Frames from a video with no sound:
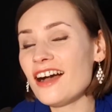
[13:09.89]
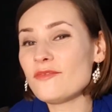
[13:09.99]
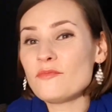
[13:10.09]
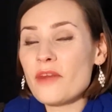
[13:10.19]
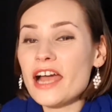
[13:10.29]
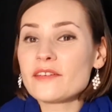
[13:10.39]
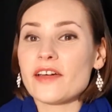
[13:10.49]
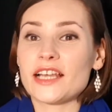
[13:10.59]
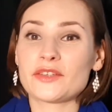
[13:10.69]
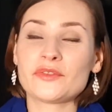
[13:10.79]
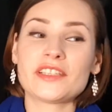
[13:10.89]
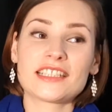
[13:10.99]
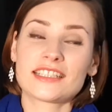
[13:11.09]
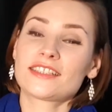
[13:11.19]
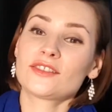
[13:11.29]
my value
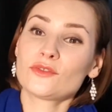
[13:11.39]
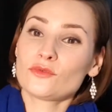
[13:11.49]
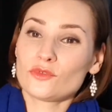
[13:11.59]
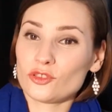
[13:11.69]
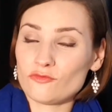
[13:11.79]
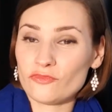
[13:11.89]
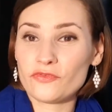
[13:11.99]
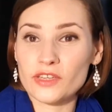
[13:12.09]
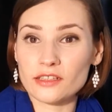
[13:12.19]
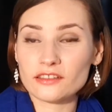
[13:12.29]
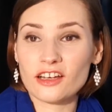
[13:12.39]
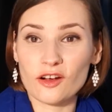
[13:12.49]
is to feel